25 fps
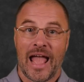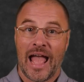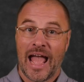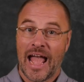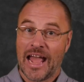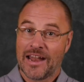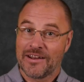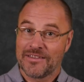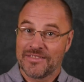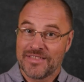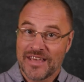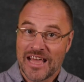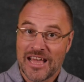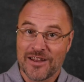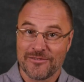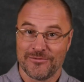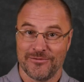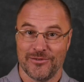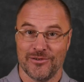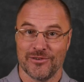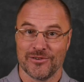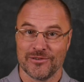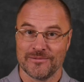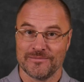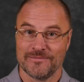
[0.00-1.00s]
And
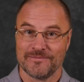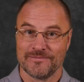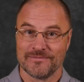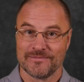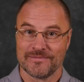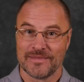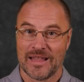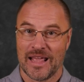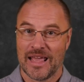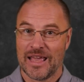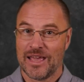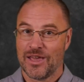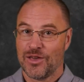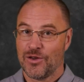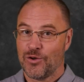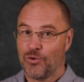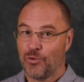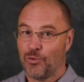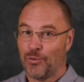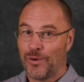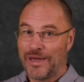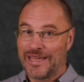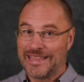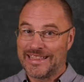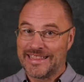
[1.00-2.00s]
therefore,
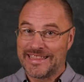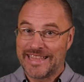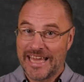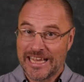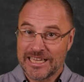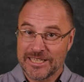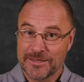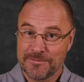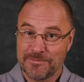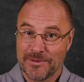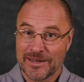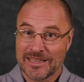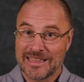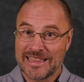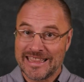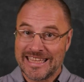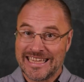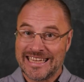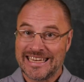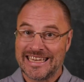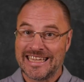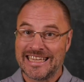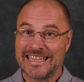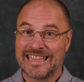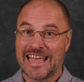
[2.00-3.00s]
we
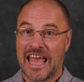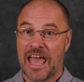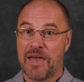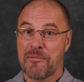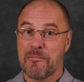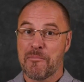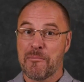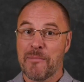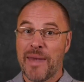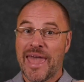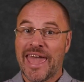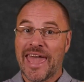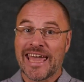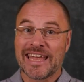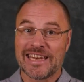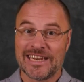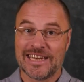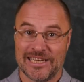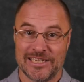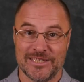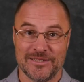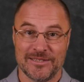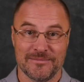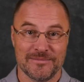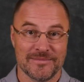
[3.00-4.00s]
desperately need a
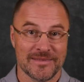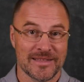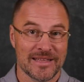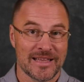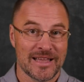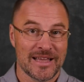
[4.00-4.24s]
mechanism